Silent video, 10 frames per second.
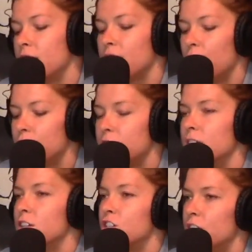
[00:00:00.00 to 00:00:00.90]
because now we're
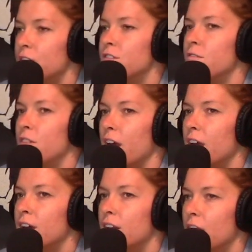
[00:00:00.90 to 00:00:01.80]
seeing a shift of
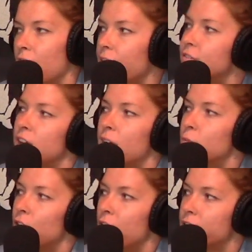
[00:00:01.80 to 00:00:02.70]
like
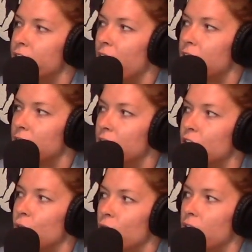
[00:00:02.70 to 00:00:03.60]
lifetime CrossFit
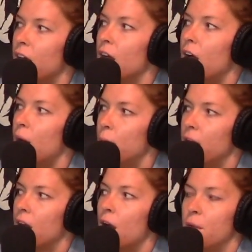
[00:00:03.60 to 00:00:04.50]
athletes who are like up
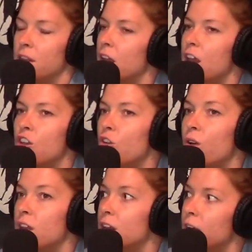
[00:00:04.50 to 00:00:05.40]
and coming. They didn't do
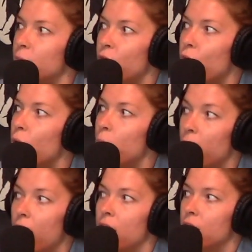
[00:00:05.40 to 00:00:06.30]
anything before
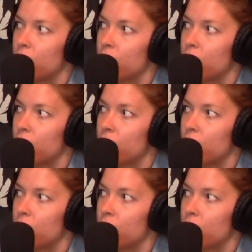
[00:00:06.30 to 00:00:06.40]
but